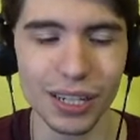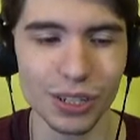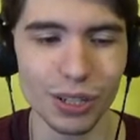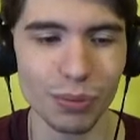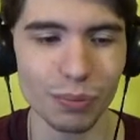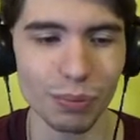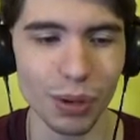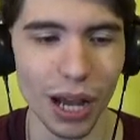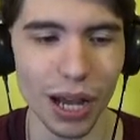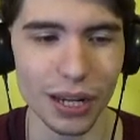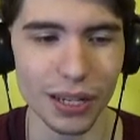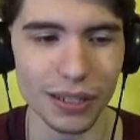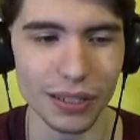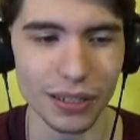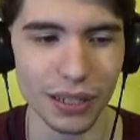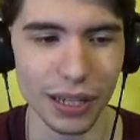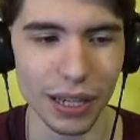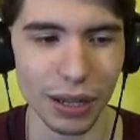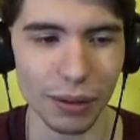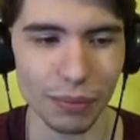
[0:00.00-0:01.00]
teach it Body
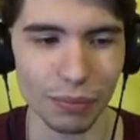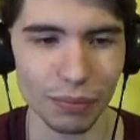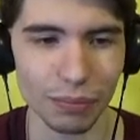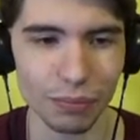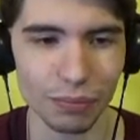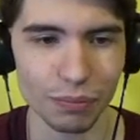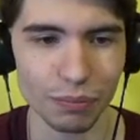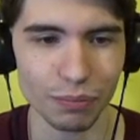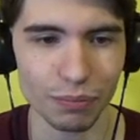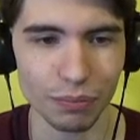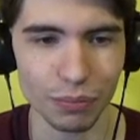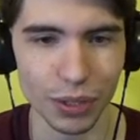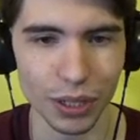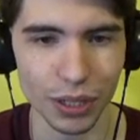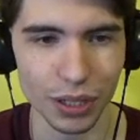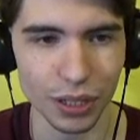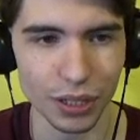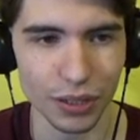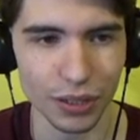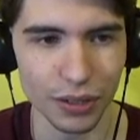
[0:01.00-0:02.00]
Slam
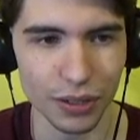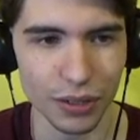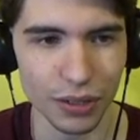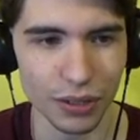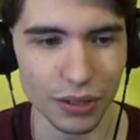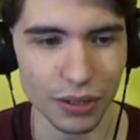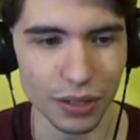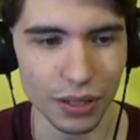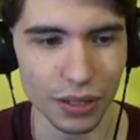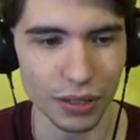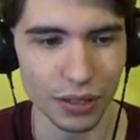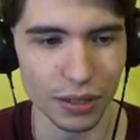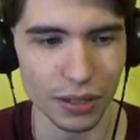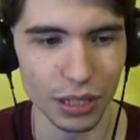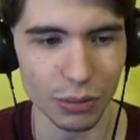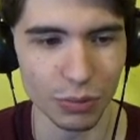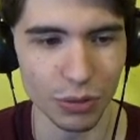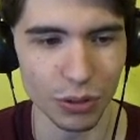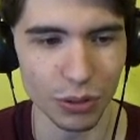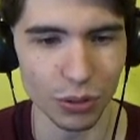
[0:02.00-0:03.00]
because it
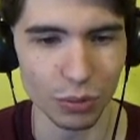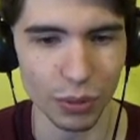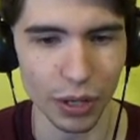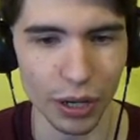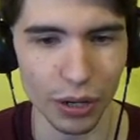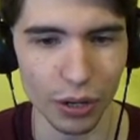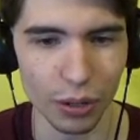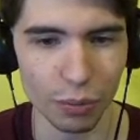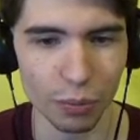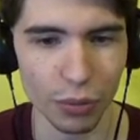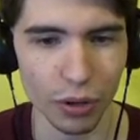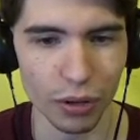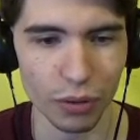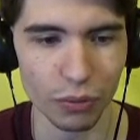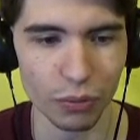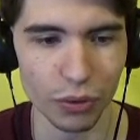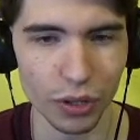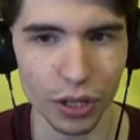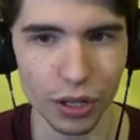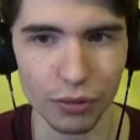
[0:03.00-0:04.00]
seemed to do better, but
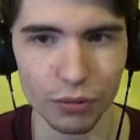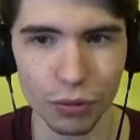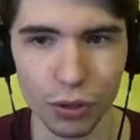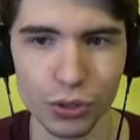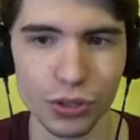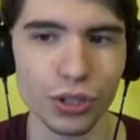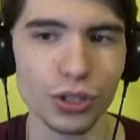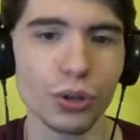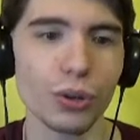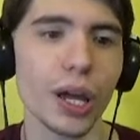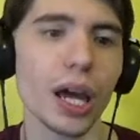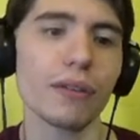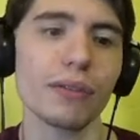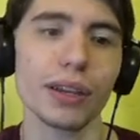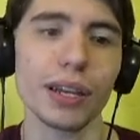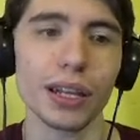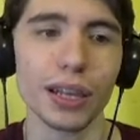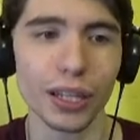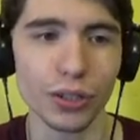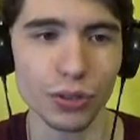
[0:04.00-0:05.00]
we unfortunately don't have
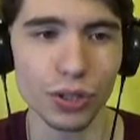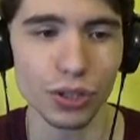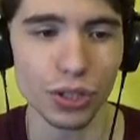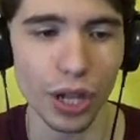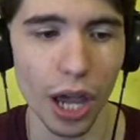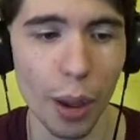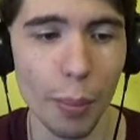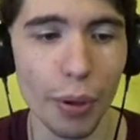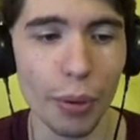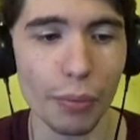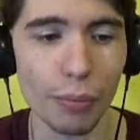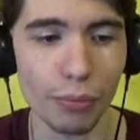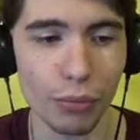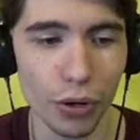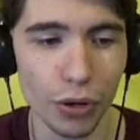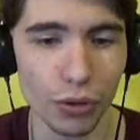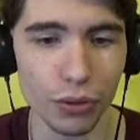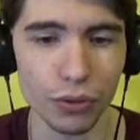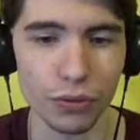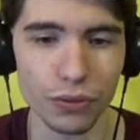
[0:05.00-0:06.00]
any electric type
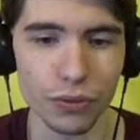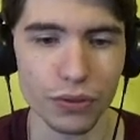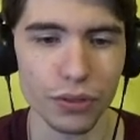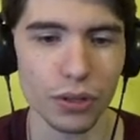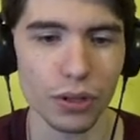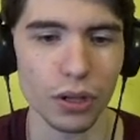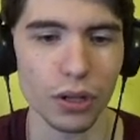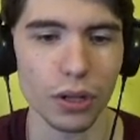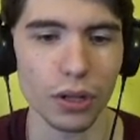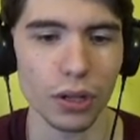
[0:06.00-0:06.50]
moves.